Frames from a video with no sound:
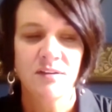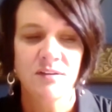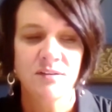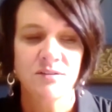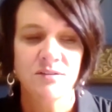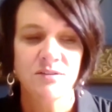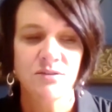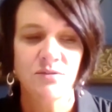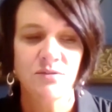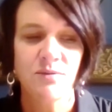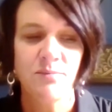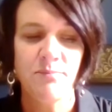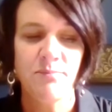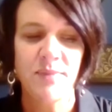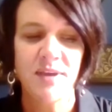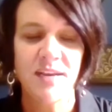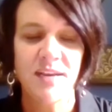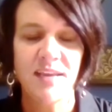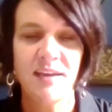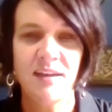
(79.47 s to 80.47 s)
So the
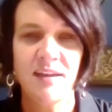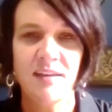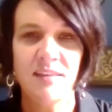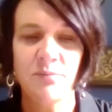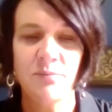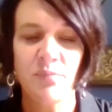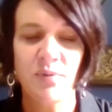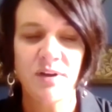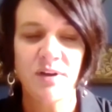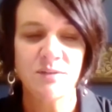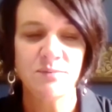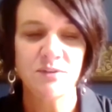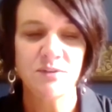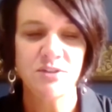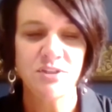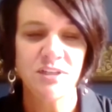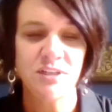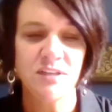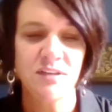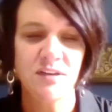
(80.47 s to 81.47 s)
Mini and the brush
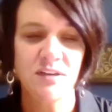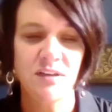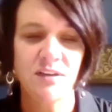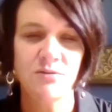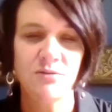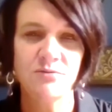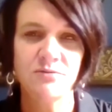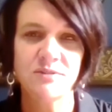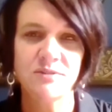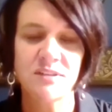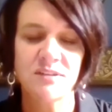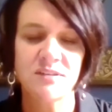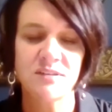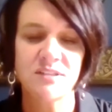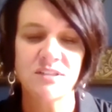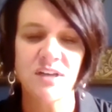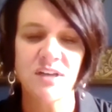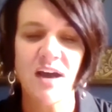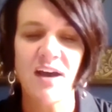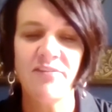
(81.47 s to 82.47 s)
machine used a
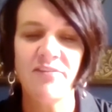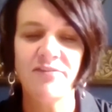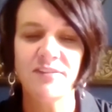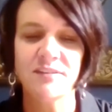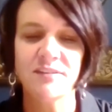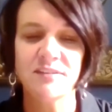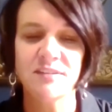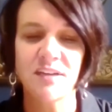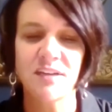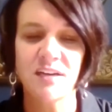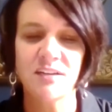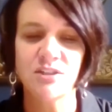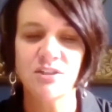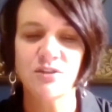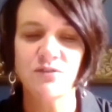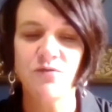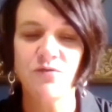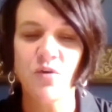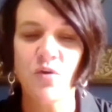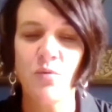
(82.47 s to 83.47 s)
soft
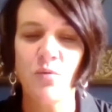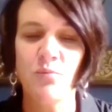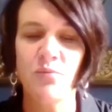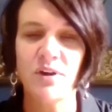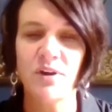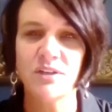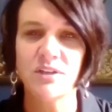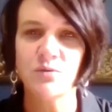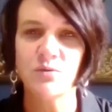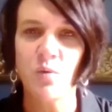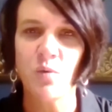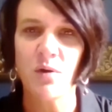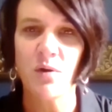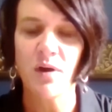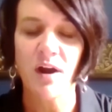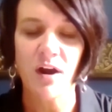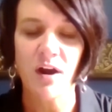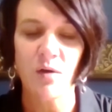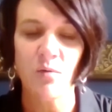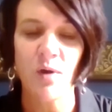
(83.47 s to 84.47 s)
touch foam brush
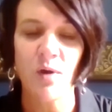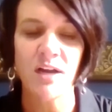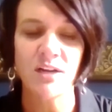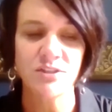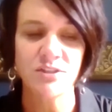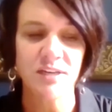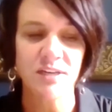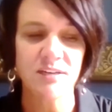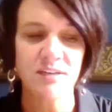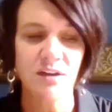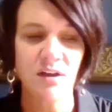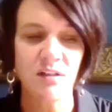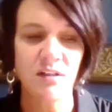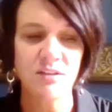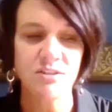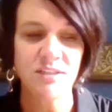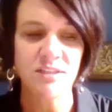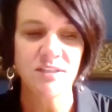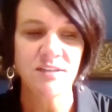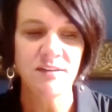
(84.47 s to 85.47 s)
car wash
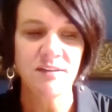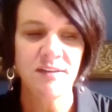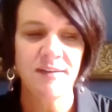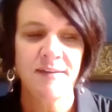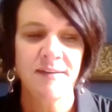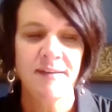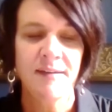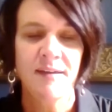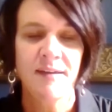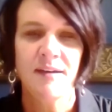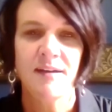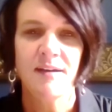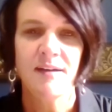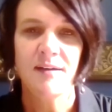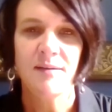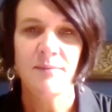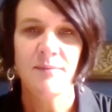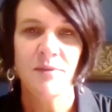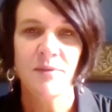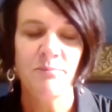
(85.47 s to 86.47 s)
technology.
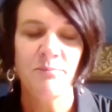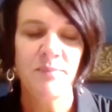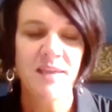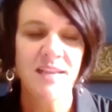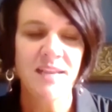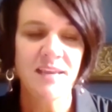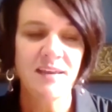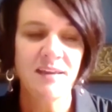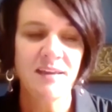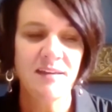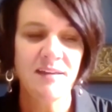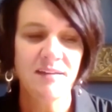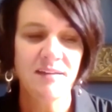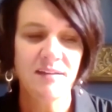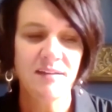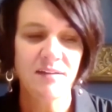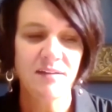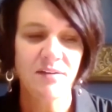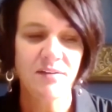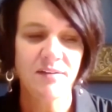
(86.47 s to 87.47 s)
The Mini
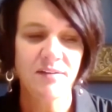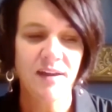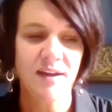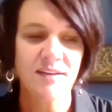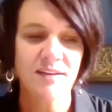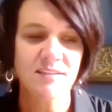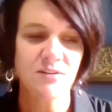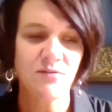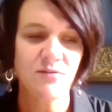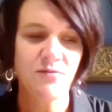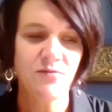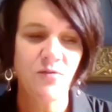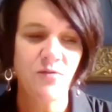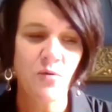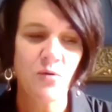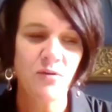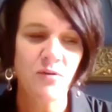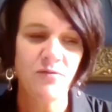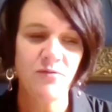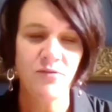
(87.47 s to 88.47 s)
has a
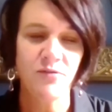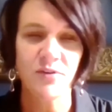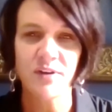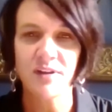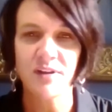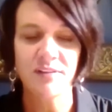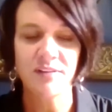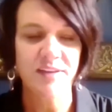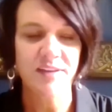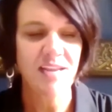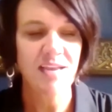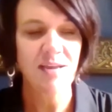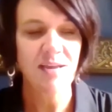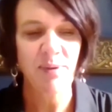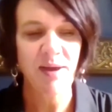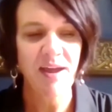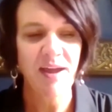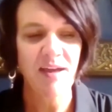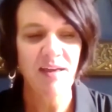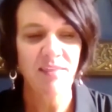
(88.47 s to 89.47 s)
4-foot cleaning
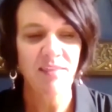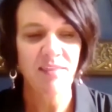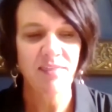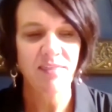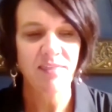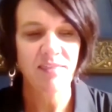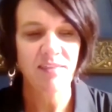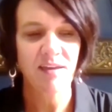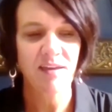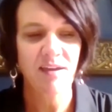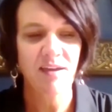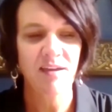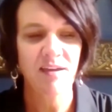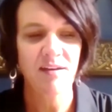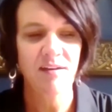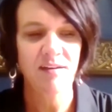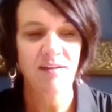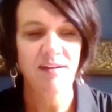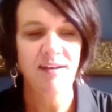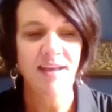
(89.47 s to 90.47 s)
path,
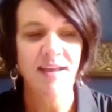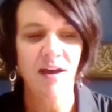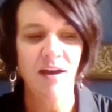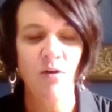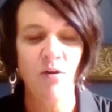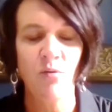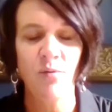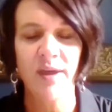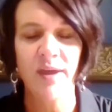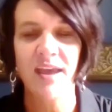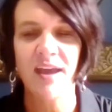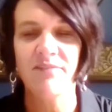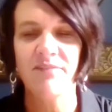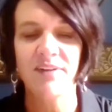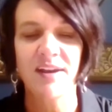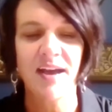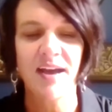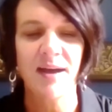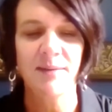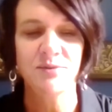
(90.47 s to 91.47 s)
and now we have
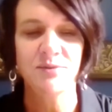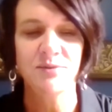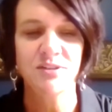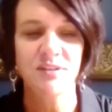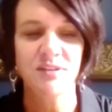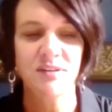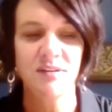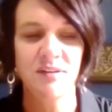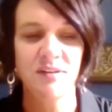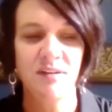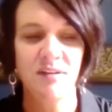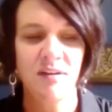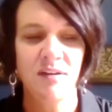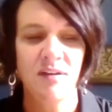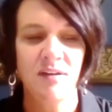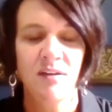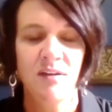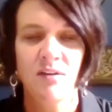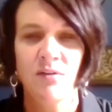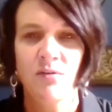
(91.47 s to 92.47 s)
an option
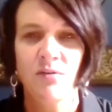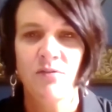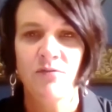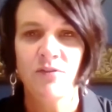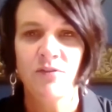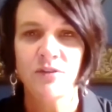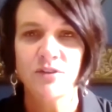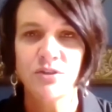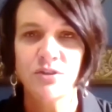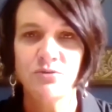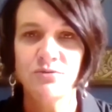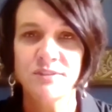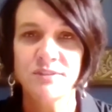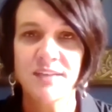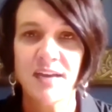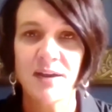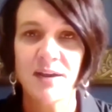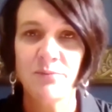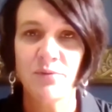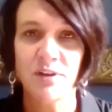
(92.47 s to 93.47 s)
for two
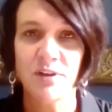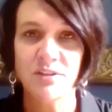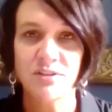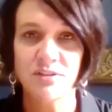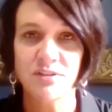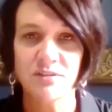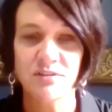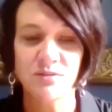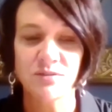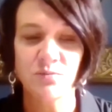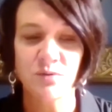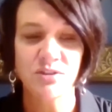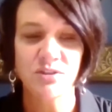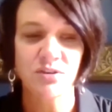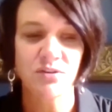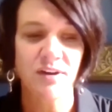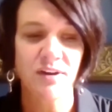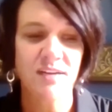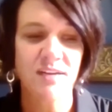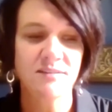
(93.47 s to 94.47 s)
side brushes, which
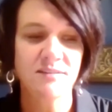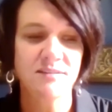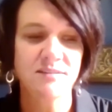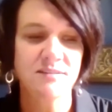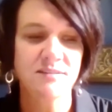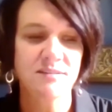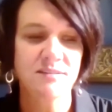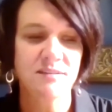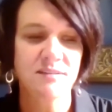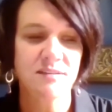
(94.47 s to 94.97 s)
creates,